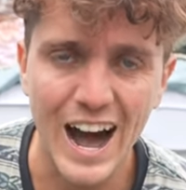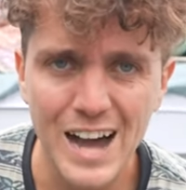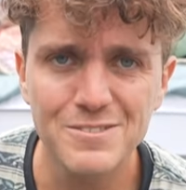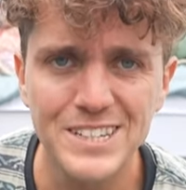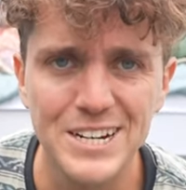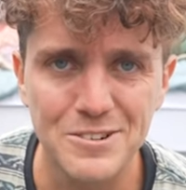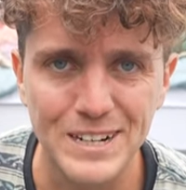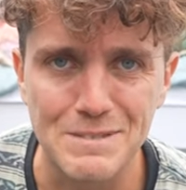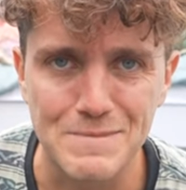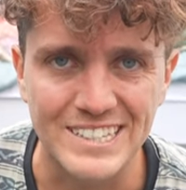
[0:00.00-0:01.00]
I've
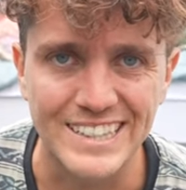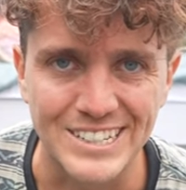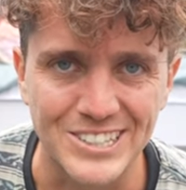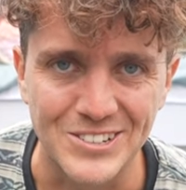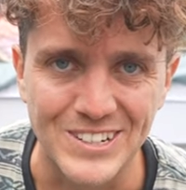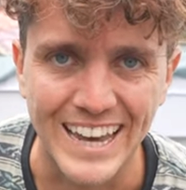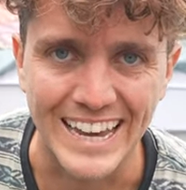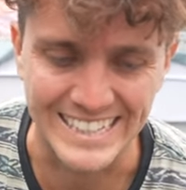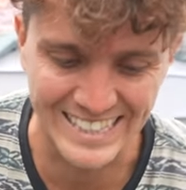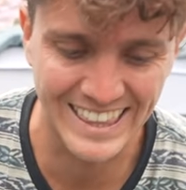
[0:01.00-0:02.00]
secretly missed this suitcase,